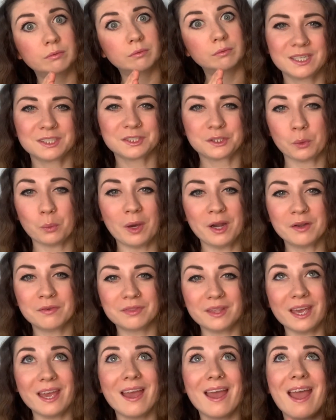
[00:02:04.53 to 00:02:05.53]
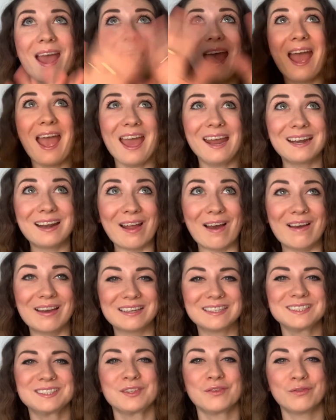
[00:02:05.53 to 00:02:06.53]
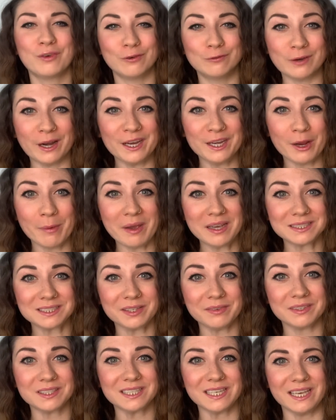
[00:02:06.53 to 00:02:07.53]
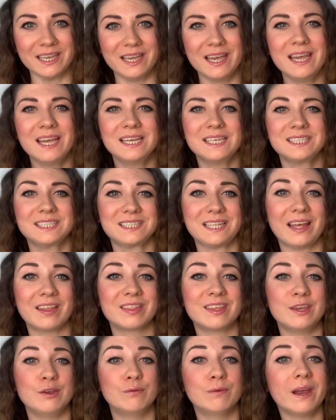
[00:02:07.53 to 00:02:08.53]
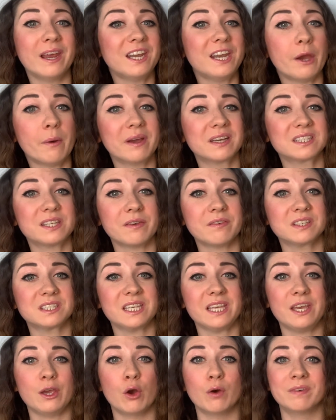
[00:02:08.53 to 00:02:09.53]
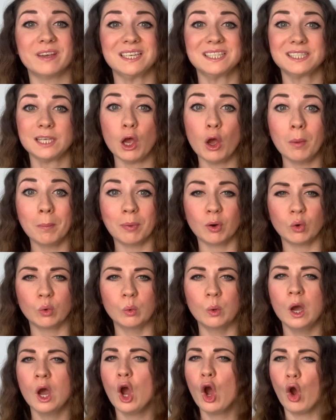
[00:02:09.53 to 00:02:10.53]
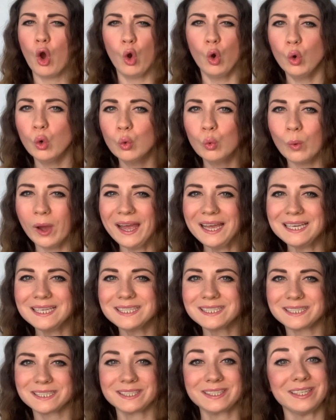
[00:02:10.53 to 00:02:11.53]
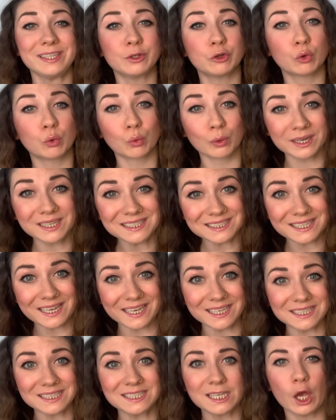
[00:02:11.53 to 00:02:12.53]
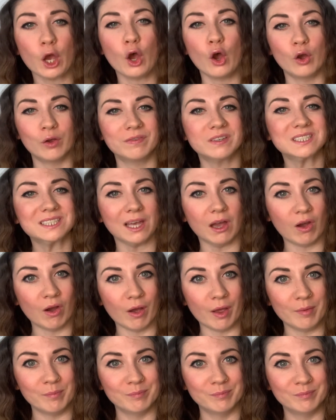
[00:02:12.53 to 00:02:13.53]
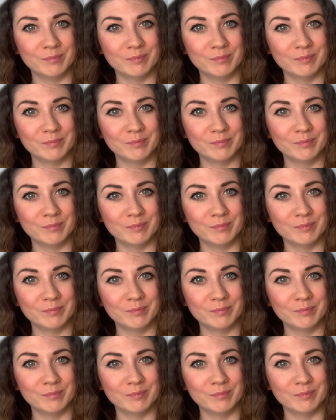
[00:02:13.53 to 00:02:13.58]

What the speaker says: So one of the headlines for radioactivity is that the radioactivity of a sample always decreases over time.